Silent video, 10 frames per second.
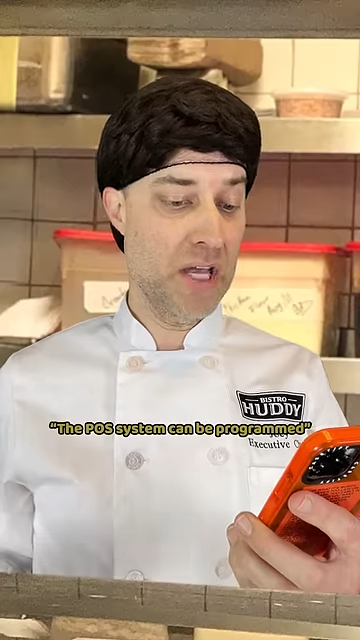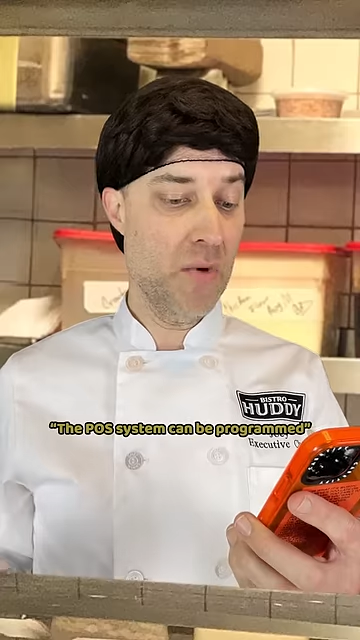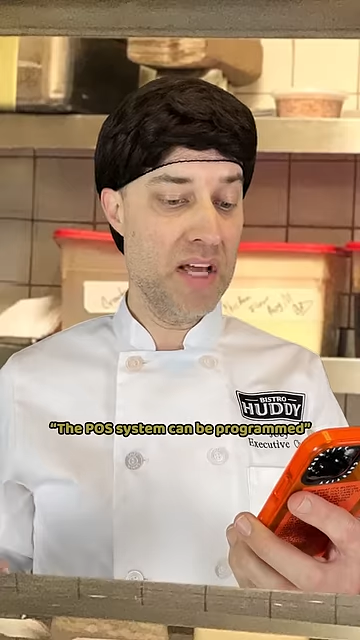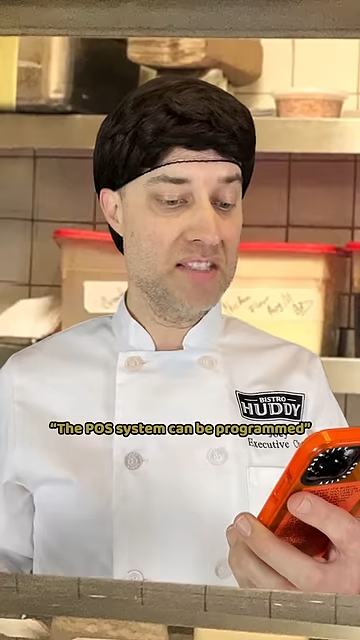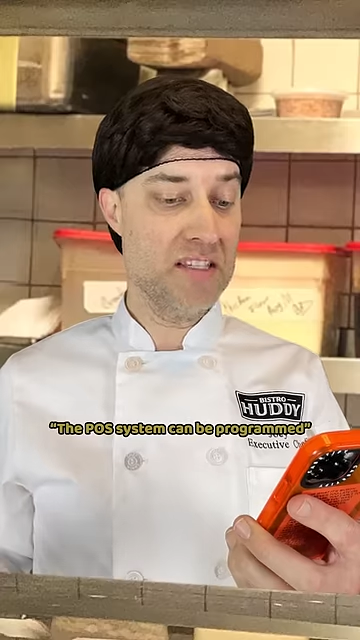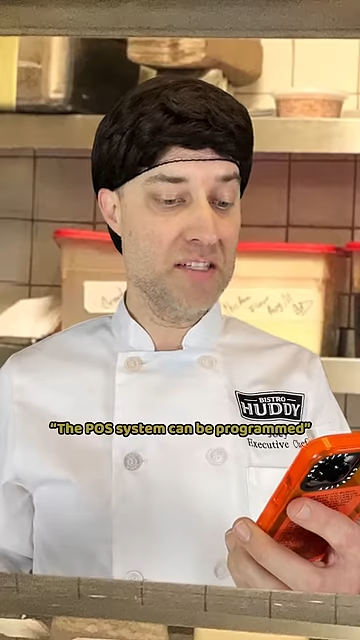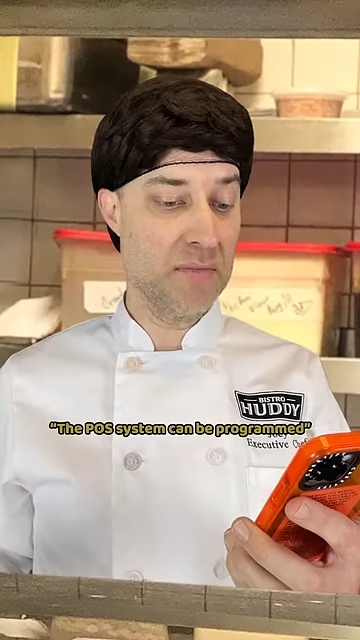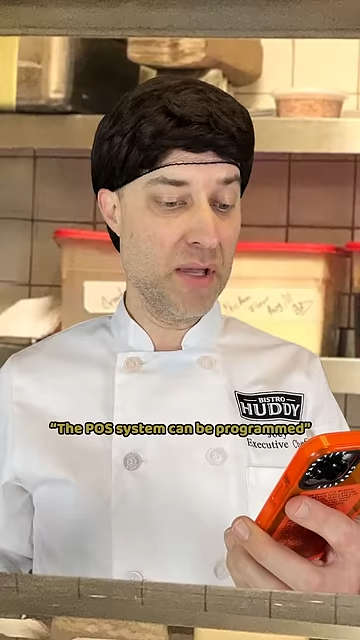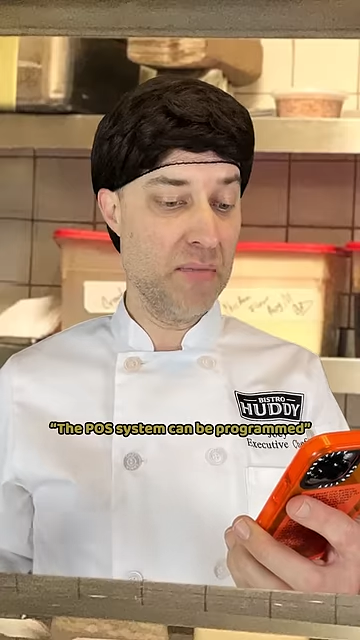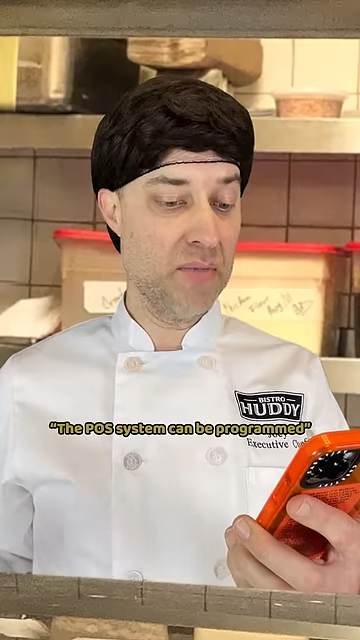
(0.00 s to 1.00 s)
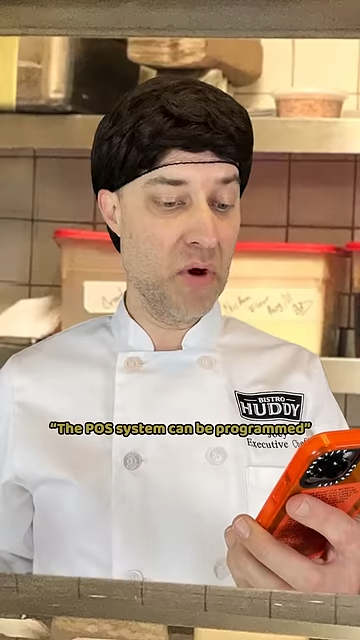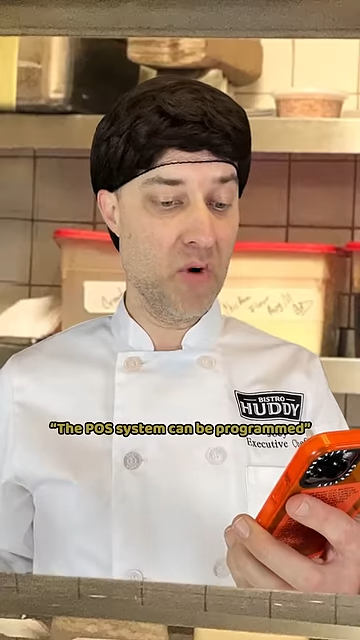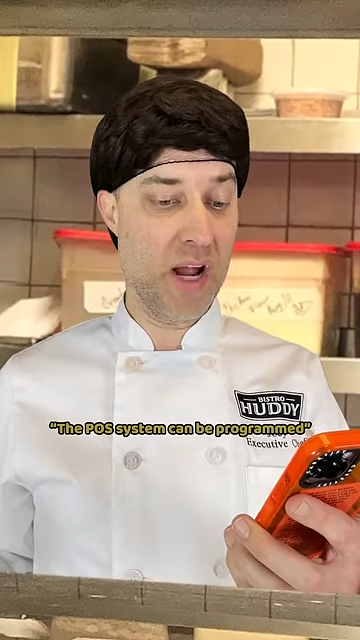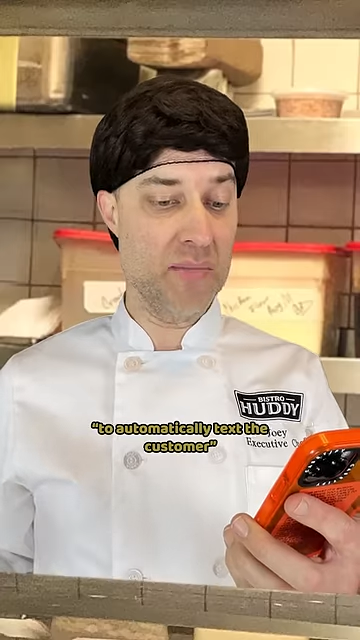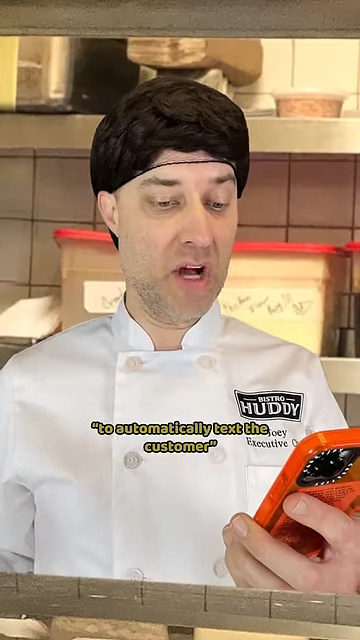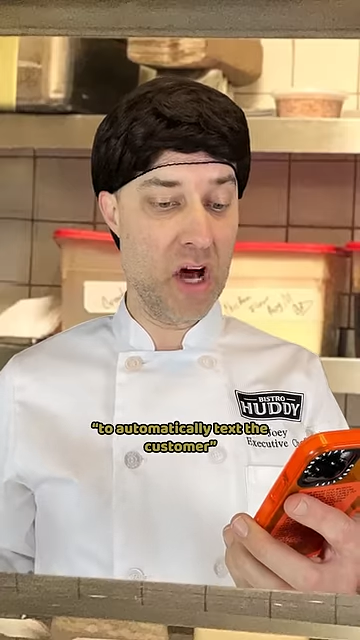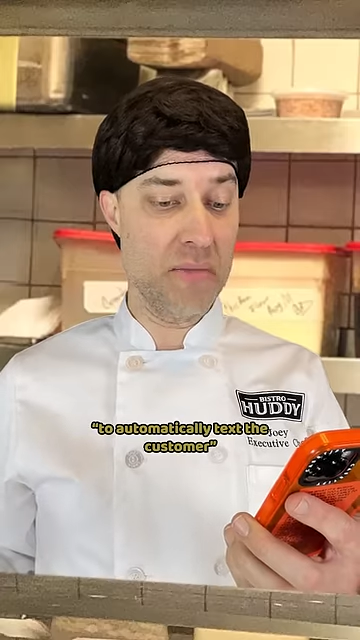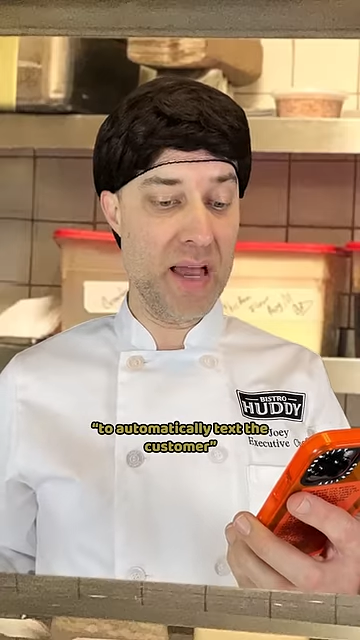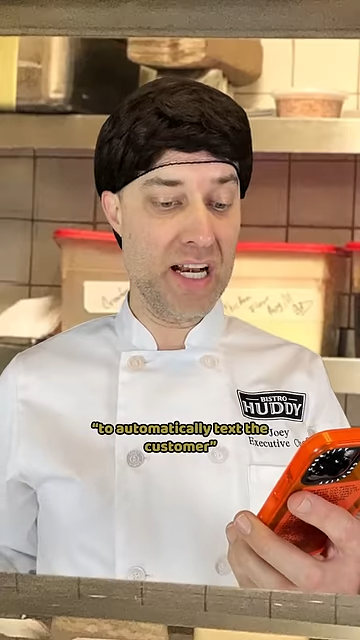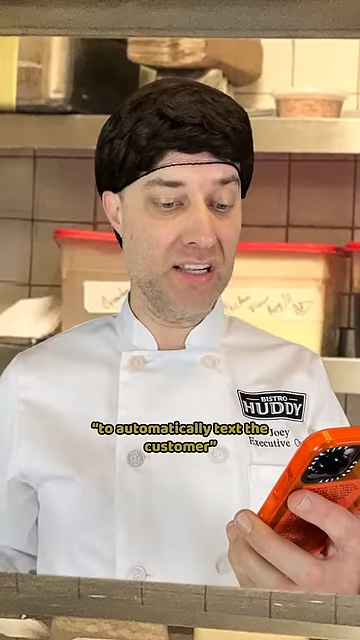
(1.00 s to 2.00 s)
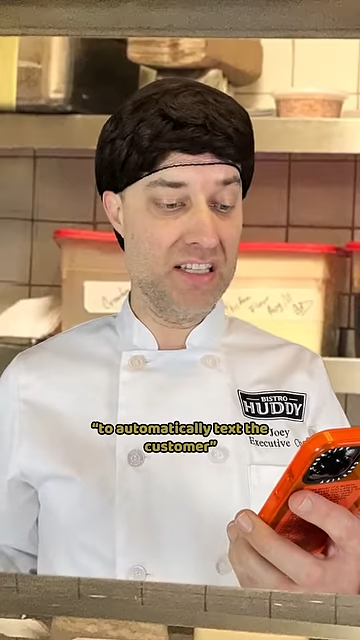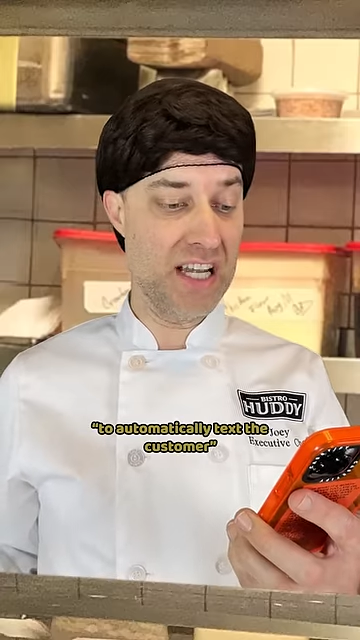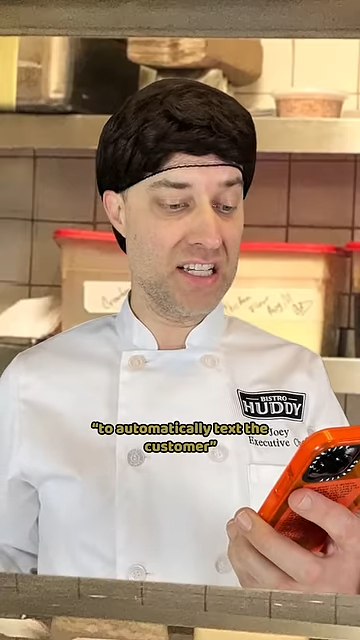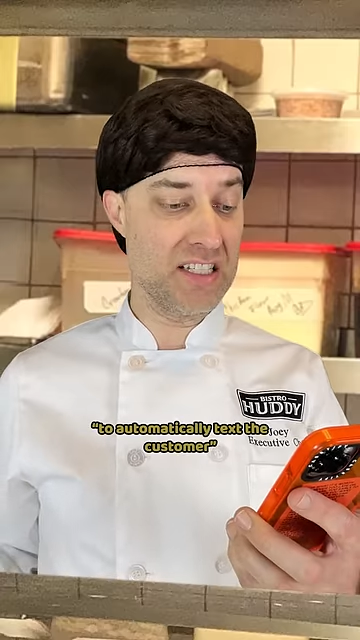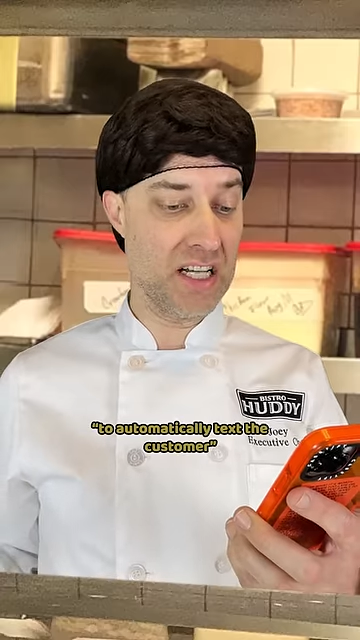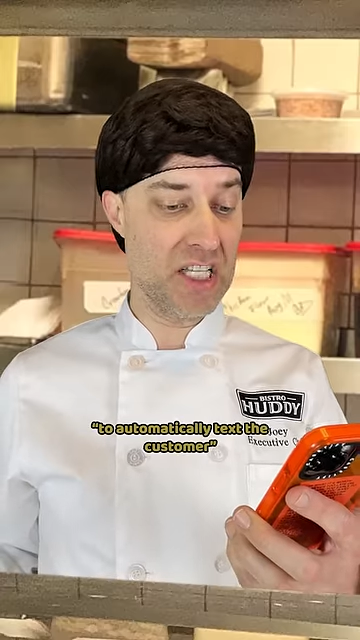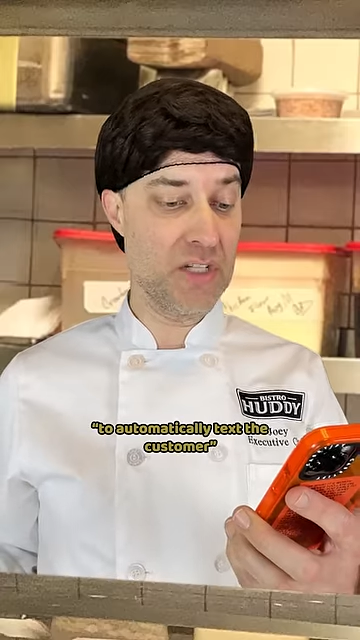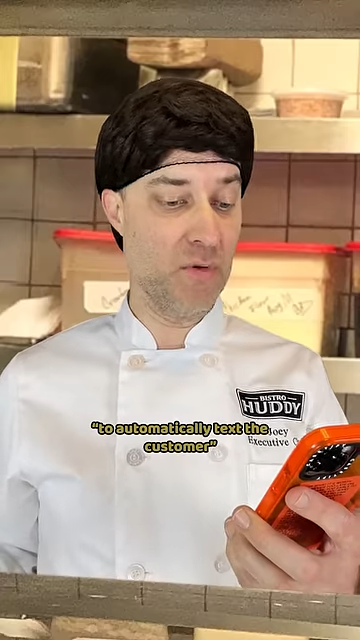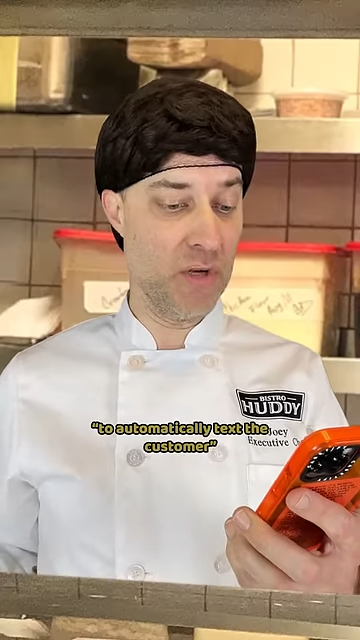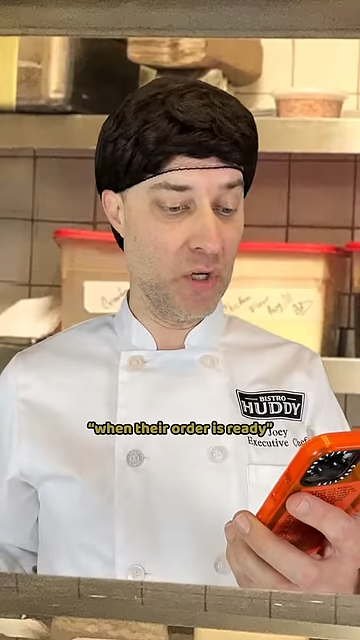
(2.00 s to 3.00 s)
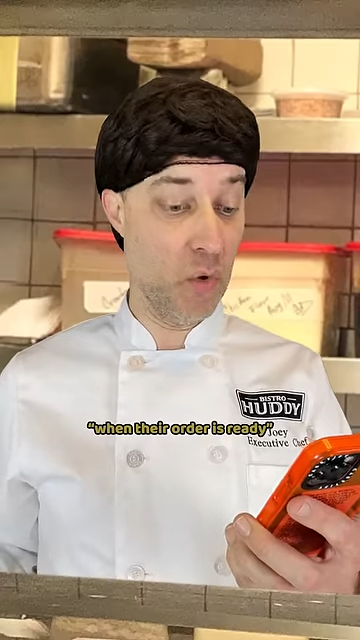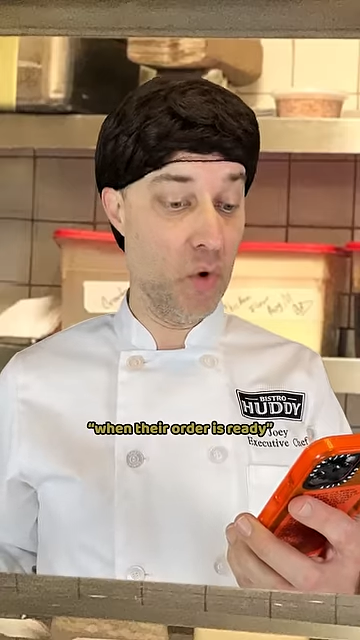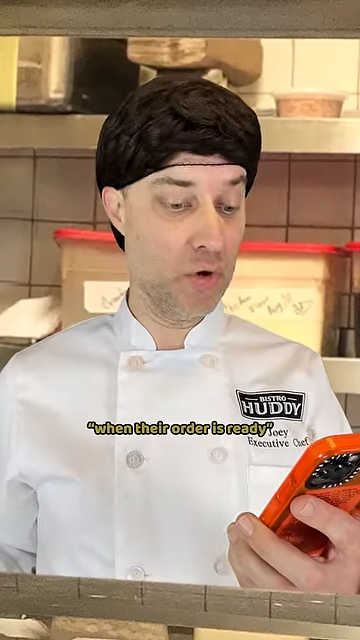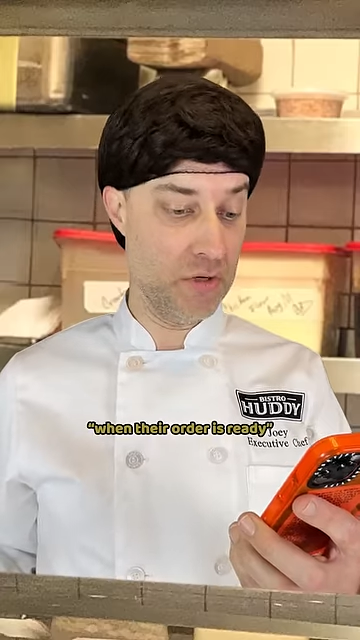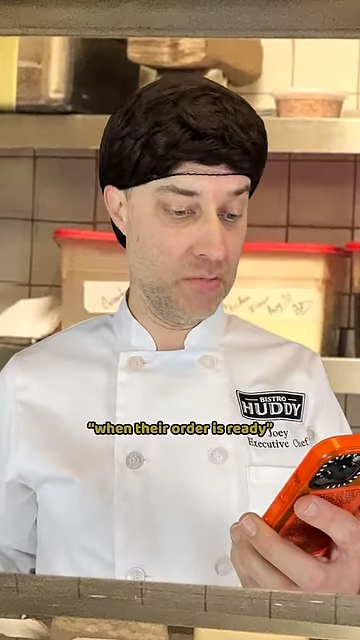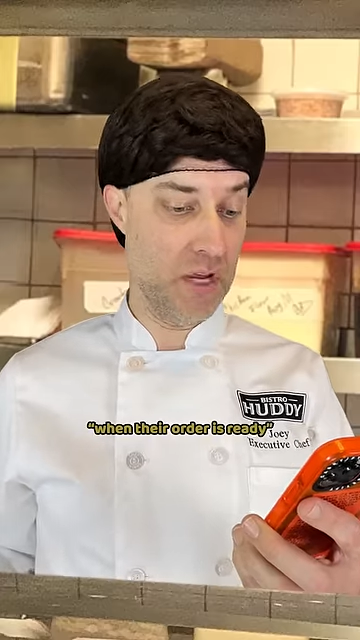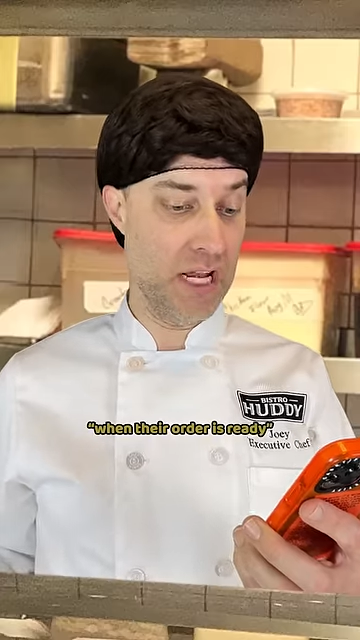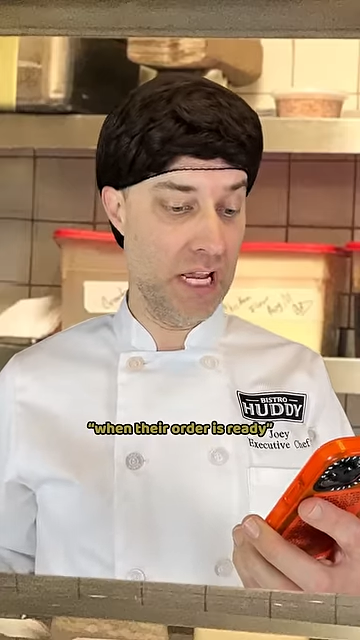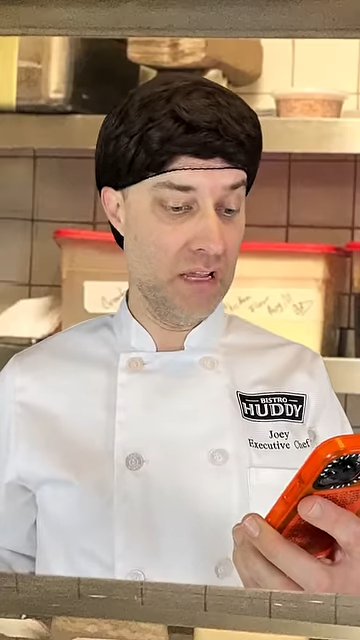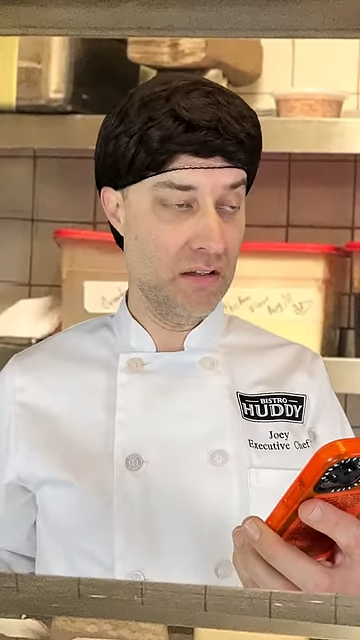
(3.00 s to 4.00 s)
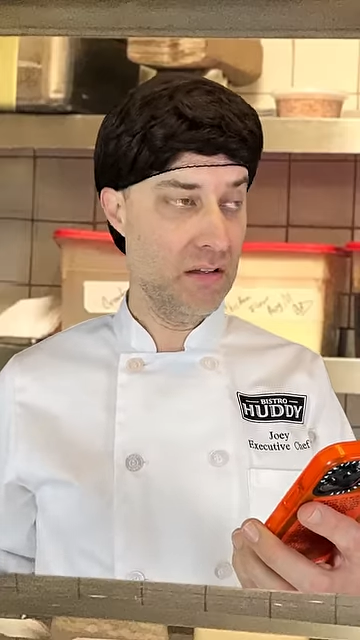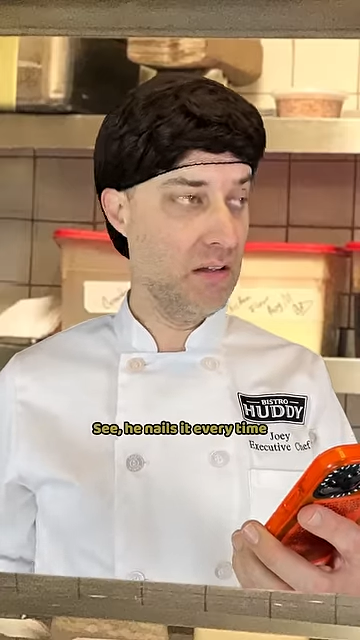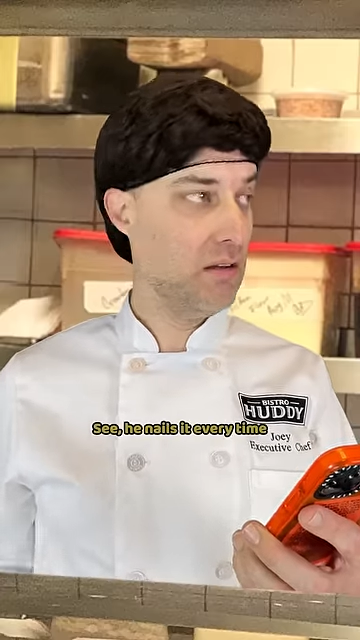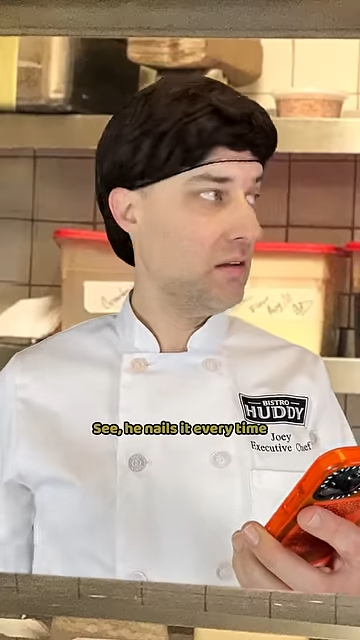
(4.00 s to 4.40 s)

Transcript: POS system can be programmed to automatically text the customer when their order is ready. See,